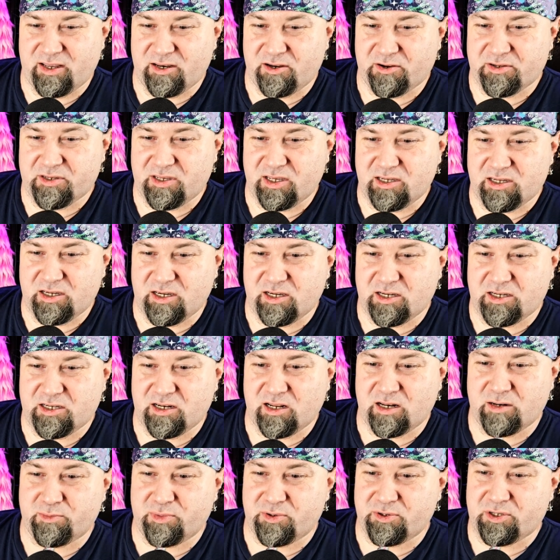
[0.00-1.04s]
end your satiation
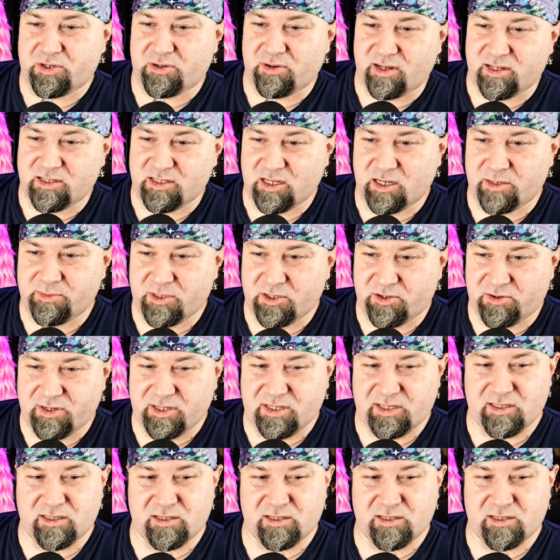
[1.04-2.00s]
and boost your enzymes, increasing the